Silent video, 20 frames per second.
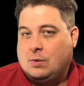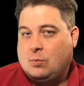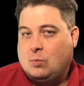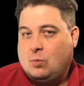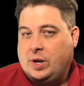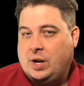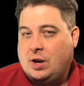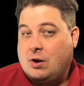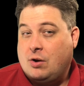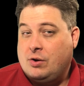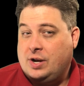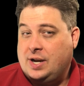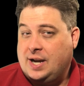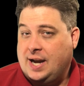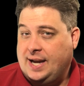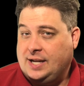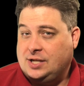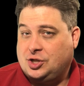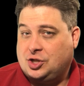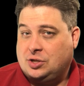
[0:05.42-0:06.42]
We are a
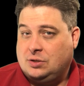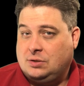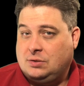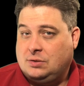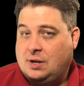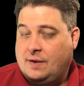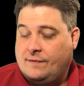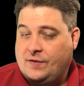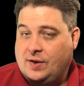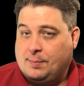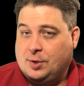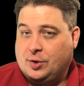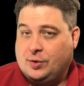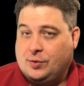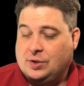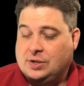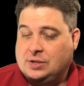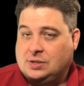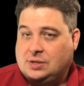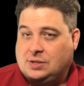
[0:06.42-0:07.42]
nation of
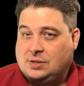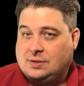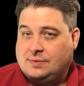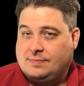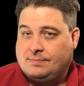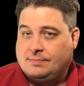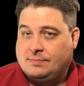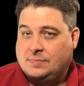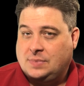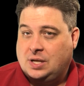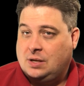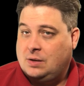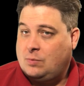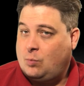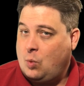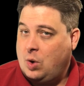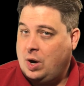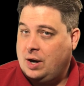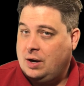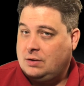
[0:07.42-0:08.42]
immigrants.
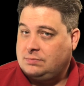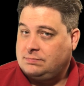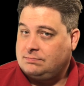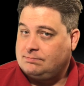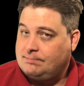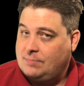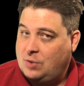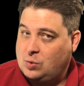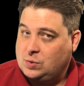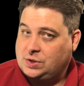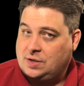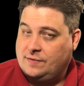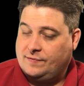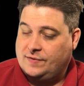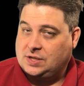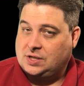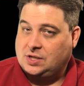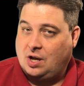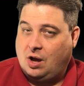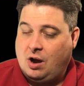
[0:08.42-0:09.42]
Well, most of
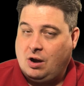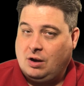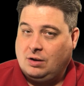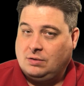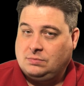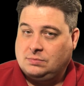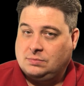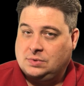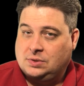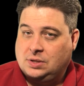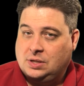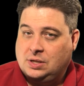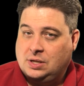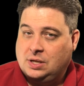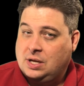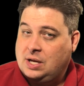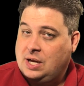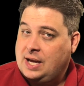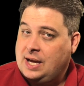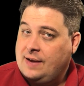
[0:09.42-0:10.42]
us are.
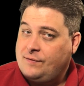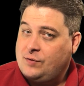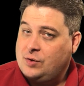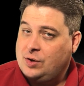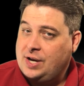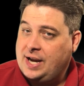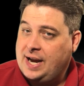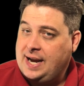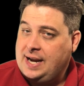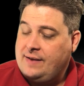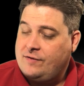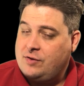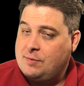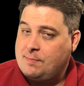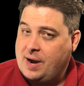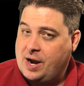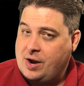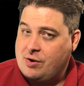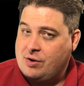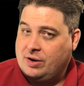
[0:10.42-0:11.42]
If you're Native
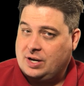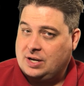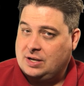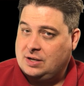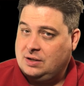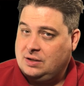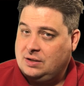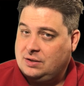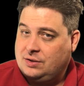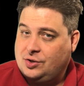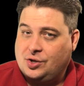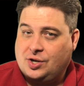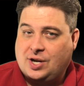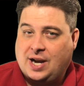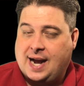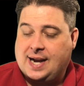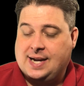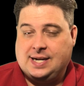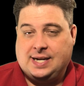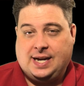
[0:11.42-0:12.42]
American, you're
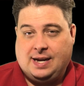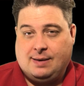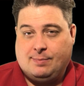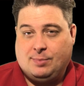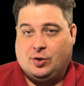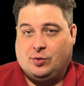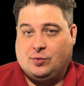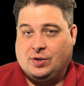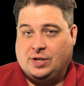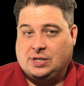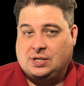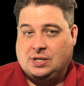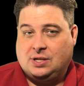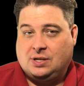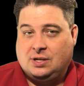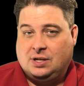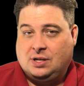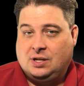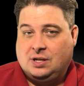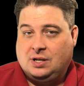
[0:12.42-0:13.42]
not an immigrant.
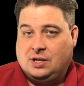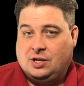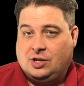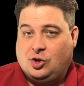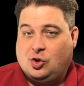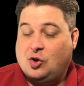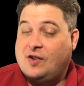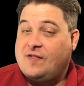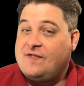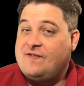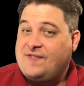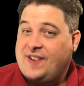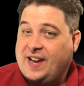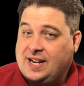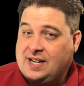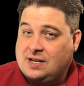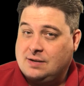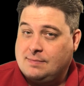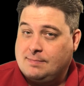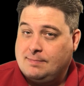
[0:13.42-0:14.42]
You're a
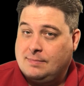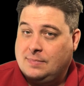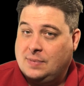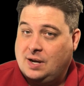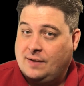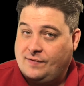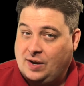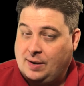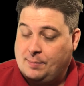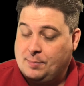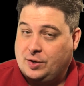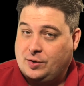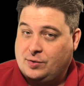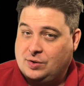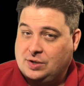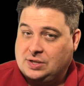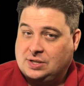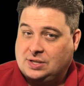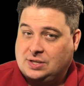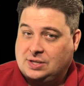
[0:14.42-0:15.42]
victim of
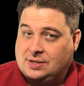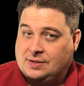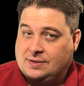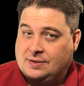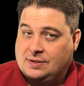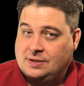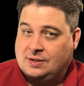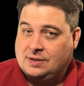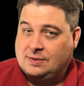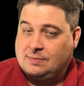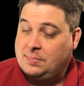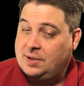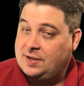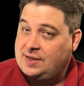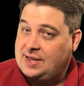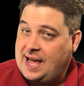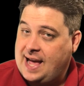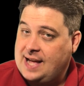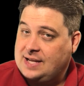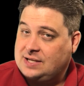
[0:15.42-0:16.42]
immigrants. But
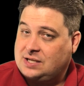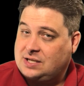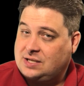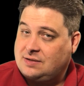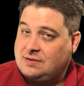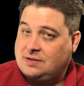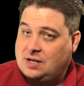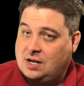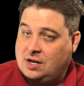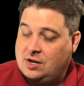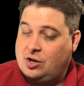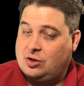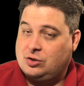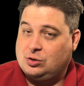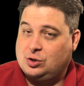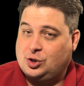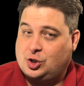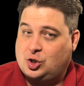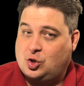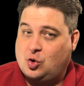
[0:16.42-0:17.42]
that's
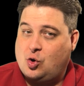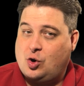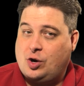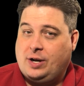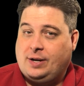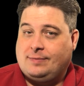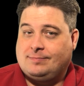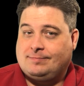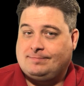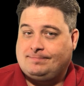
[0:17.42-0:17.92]
another story.